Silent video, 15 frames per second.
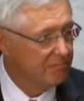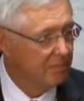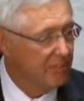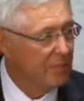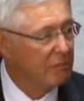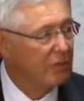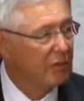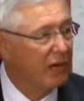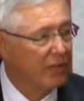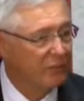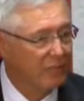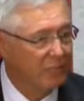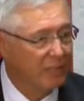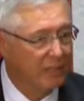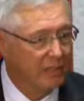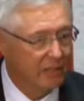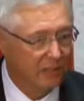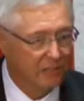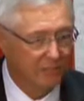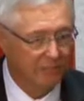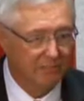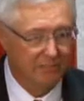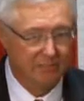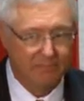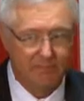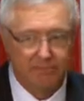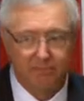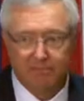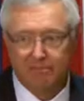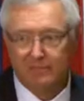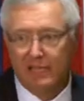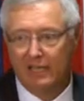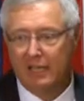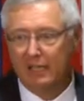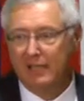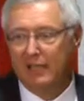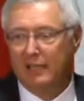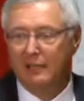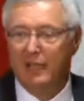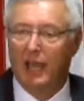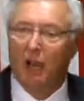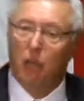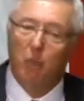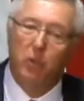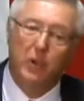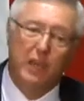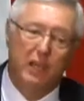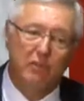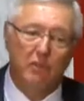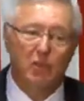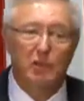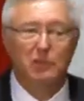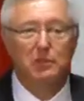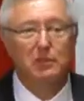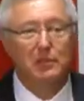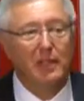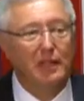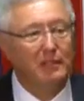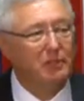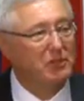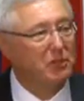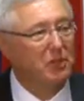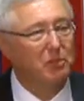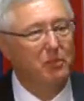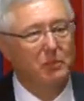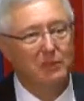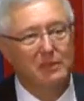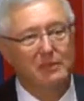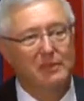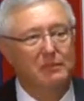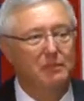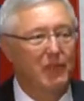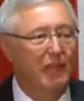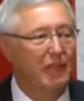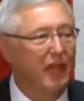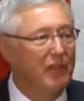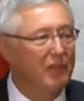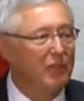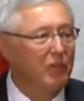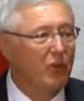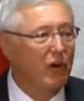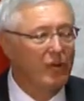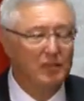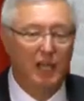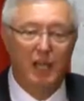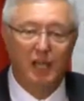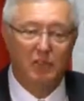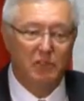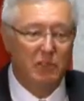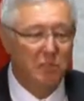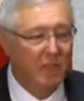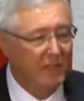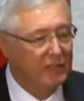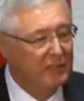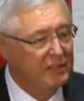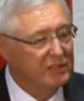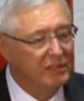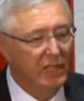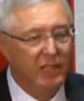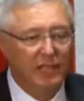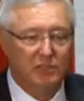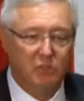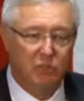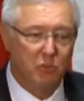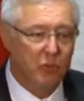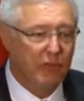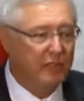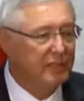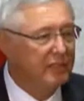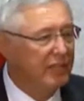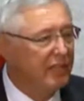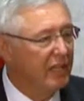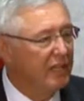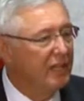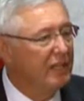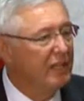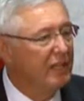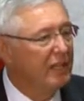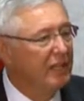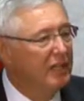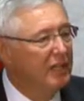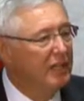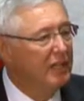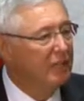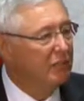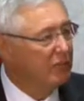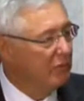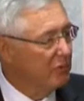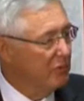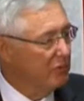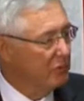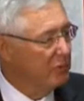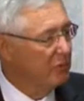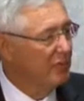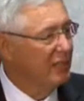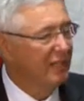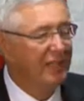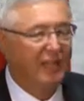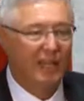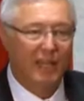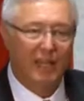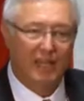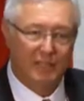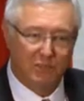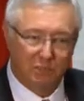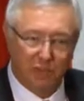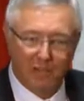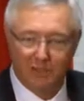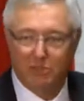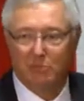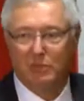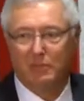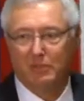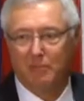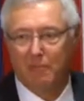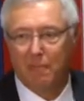And I'm proud to be here. Now, we have gone to a lot of trouble and a lot of thought to make this as great a day for you as possible.